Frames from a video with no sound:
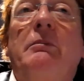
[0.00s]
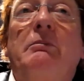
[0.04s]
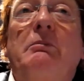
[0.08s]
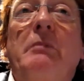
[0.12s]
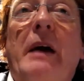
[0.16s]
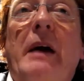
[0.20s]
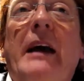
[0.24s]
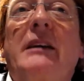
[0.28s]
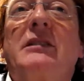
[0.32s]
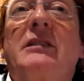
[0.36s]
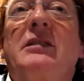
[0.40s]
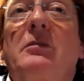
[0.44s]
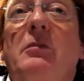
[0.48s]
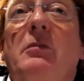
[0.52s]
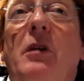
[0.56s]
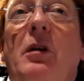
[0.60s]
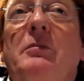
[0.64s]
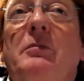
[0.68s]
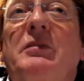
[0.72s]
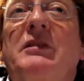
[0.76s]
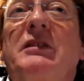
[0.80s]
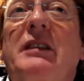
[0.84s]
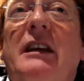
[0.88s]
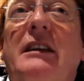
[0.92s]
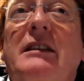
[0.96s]

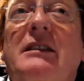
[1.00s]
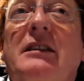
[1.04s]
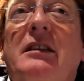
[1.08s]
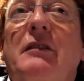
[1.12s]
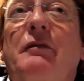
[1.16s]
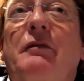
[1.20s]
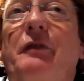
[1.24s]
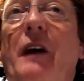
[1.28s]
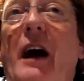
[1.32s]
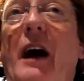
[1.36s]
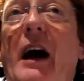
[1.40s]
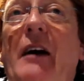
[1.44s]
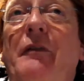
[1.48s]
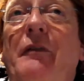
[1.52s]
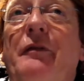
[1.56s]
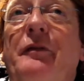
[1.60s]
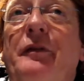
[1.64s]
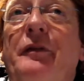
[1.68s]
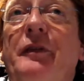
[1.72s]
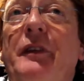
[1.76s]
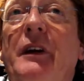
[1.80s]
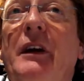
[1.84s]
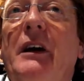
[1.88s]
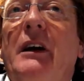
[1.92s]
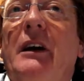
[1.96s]
maximum 65
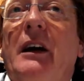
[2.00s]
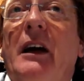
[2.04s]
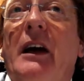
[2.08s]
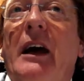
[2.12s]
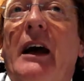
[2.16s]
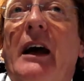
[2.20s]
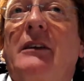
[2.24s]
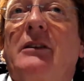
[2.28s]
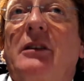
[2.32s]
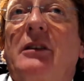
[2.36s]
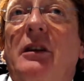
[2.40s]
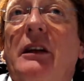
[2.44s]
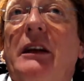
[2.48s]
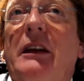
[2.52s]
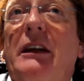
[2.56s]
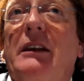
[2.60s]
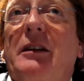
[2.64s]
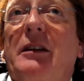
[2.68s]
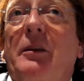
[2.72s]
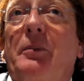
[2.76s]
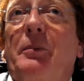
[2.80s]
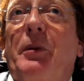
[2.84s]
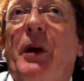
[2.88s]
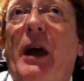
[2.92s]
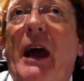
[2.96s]

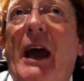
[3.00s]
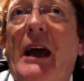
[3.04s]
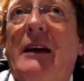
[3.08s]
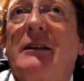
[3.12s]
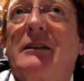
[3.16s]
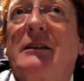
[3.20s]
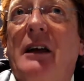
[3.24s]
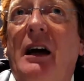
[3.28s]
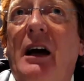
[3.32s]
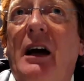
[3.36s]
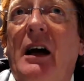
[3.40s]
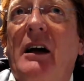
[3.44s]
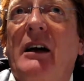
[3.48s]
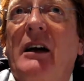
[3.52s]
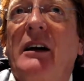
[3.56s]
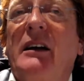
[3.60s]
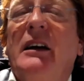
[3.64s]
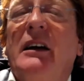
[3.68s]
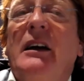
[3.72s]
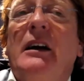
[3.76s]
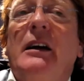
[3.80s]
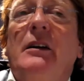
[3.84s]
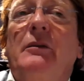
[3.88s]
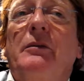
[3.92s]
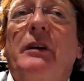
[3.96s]
hectoliter per hectare.
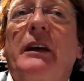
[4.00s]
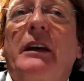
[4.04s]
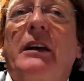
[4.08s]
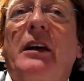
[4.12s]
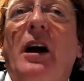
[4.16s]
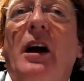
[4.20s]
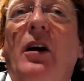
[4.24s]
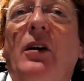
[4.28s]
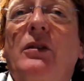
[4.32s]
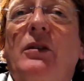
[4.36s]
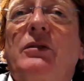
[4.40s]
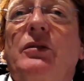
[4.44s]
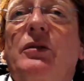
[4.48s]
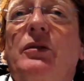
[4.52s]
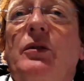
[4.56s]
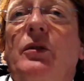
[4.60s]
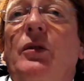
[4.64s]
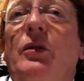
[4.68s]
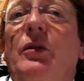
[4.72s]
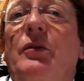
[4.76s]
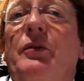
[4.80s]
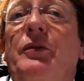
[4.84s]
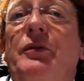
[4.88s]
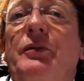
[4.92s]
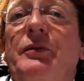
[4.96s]
We go
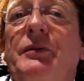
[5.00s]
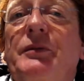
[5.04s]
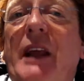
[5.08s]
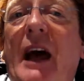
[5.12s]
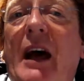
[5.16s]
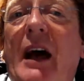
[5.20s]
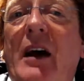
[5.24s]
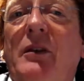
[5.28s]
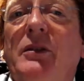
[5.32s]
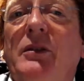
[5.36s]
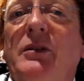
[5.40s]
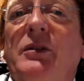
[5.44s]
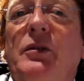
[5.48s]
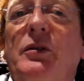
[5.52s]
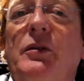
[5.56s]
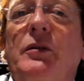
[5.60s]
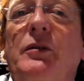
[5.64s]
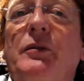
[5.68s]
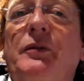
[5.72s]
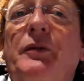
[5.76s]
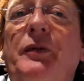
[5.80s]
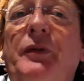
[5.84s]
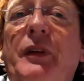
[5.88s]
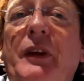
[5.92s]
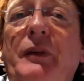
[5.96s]
down
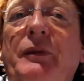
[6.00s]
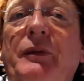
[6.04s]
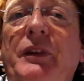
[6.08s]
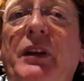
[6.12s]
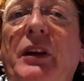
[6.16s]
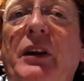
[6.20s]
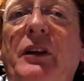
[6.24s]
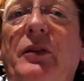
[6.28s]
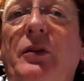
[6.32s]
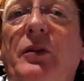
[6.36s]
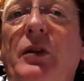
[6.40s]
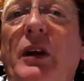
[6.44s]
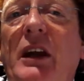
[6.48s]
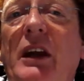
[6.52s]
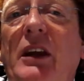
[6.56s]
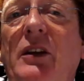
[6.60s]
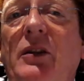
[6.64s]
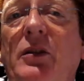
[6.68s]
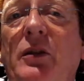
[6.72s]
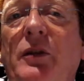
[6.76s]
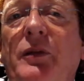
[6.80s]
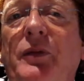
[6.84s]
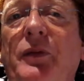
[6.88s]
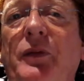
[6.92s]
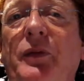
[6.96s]
to 53
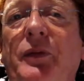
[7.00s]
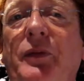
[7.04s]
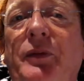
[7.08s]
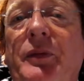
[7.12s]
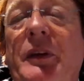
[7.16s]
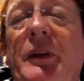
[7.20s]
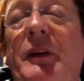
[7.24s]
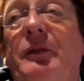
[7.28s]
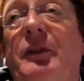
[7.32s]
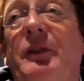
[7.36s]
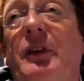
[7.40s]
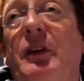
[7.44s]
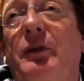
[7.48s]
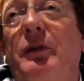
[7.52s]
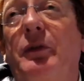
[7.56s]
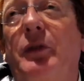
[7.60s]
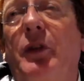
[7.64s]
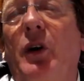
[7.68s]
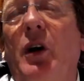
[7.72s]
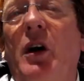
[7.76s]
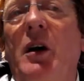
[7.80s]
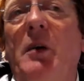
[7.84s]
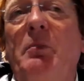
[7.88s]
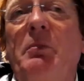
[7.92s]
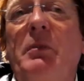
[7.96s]
to
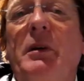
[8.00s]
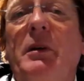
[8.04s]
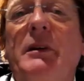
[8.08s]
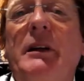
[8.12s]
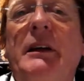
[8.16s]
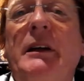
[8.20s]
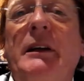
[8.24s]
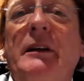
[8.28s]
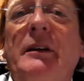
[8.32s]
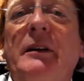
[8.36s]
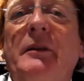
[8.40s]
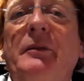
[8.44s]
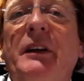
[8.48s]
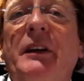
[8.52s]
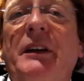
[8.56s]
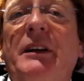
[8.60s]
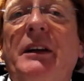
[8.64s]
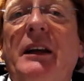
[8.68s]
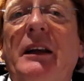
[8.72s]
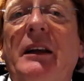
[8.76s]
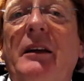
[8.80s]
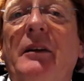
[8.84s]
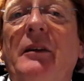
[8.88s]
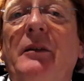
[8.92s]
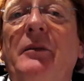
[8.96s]
54 with
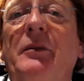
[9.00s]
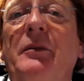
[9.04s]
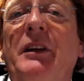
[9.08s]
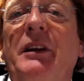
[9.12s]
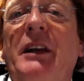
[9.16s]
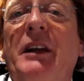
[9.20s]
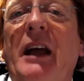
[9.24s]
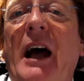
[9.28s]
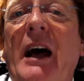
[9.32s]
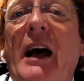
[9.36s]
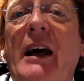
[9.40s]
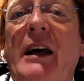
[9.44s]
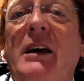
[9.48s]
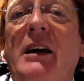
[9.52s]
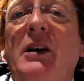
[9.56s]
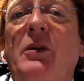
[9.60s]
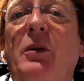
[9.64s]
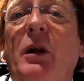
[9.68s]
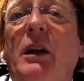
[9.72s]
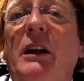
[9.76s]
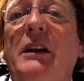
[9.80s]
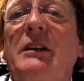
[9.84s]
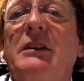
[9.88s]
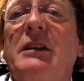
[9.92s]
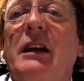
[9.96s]
the higher
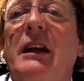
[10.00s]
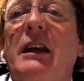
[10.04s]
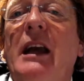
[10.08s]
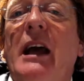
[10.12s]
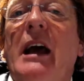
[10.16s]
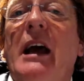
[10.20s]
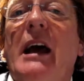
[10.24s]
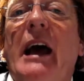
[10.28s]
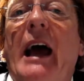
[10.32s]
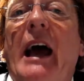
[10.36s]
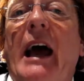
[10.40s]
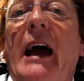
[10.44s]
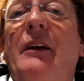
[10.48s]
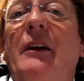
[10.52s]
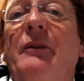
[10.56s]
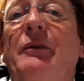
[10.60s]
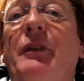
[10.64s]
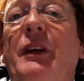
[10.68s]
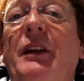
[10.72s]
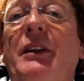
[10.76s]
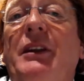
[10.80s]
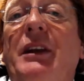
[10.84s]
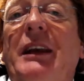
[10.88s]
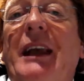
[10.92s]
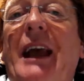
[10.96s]
quality, and
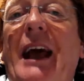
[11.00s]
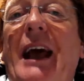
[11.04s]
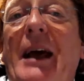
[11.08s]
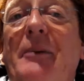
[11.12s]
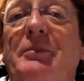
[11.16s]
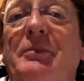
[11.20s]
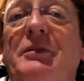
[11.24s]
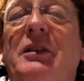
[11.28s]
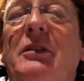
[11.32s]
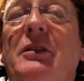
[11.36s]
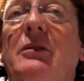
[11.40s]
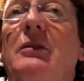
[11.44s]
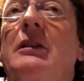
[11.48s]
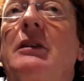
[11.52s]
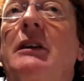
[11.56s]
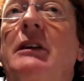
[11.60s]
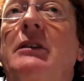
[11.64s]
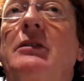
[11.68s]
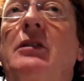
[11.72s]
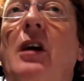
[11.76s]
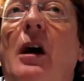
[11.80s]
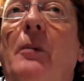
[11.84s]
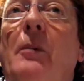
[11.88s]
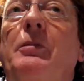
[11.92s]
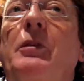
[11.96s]
with the absolutely
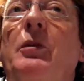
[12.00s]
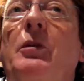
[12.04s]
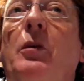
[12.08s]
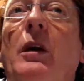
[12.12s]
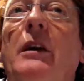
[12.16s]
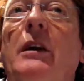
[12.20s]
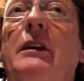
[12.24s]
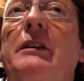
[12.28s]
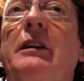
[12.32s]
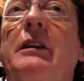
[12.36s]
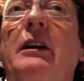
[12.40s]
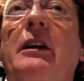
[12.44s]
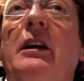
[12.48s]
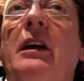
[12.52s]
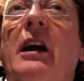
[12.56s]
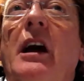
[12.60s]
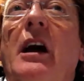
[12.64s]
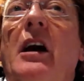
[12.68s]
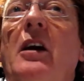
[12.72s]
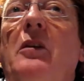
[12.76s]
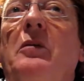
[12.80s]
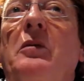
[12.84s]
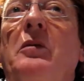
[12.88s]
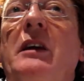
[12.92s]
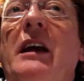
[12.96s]
top quality,
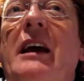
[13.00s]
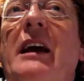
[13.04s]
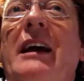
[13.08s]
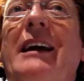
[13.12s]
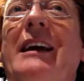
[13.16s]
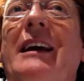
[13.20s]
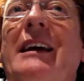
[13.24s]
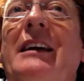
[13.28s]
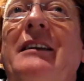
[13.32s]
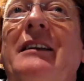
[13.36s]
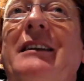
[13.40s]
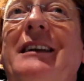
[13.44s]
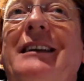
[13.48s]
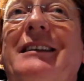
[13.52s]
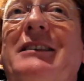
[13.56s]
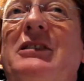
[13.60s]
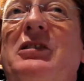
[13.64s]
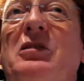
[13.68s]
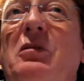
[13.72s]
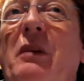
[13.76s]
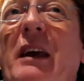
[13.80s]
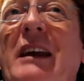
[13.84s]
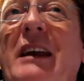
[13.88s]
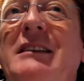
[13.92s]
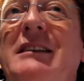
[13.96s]
we are in the
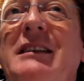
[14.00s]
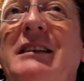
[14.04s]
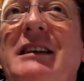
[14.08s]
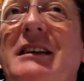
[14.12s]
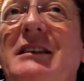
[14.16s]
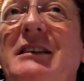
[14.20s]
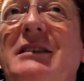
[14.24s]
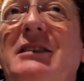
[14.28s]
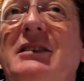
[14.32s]
20s,